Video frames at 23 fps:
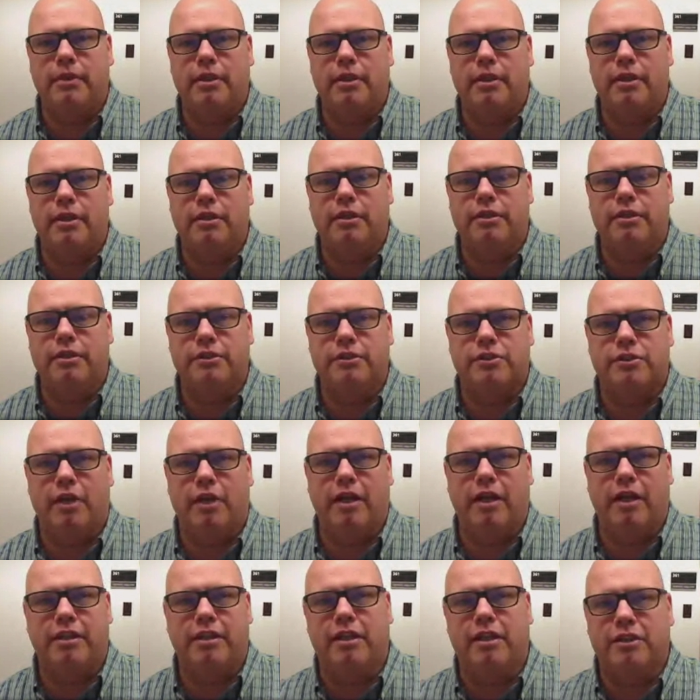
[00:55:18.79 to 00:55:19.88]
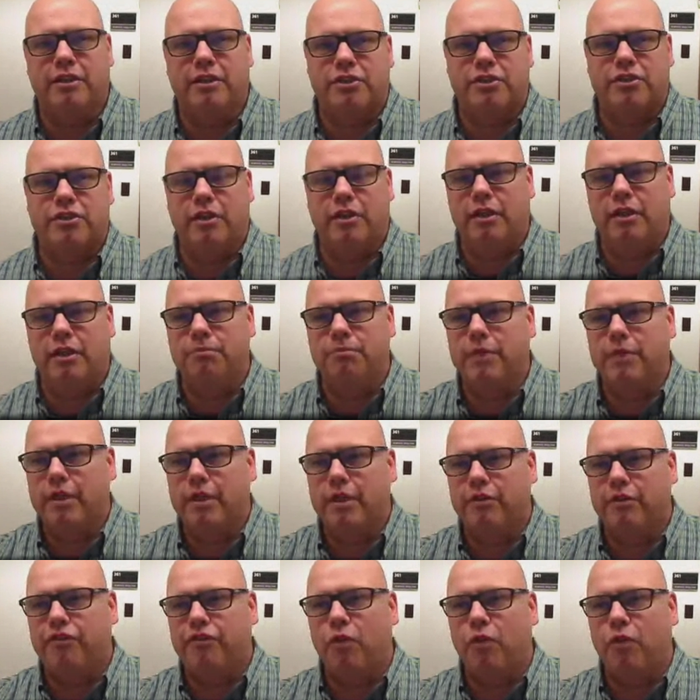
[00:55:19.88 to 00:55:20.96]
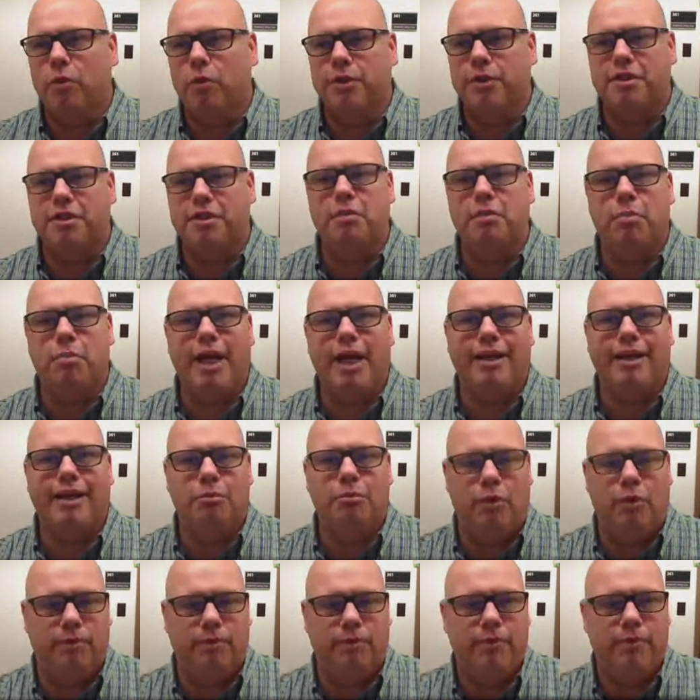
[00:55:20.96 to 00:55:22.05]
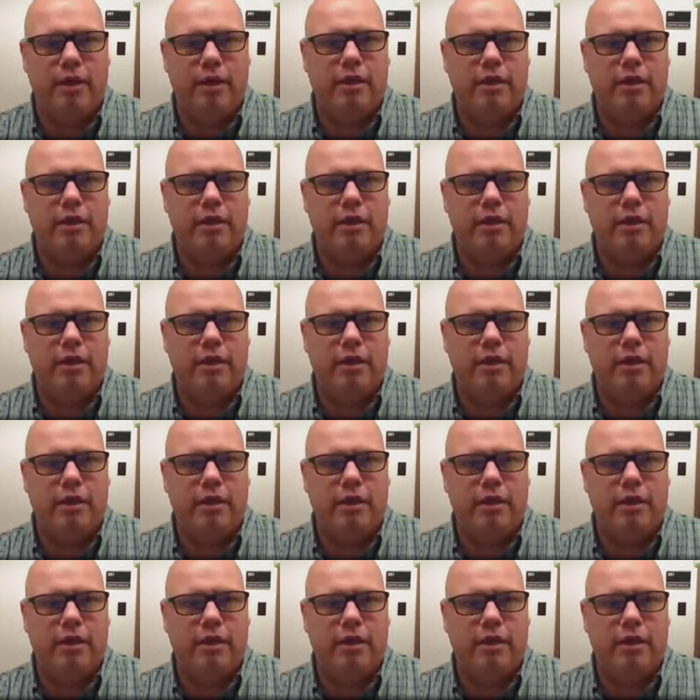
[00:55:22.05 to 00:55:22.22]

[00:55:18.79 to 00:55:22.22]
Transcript: is, I guess, forward compatible.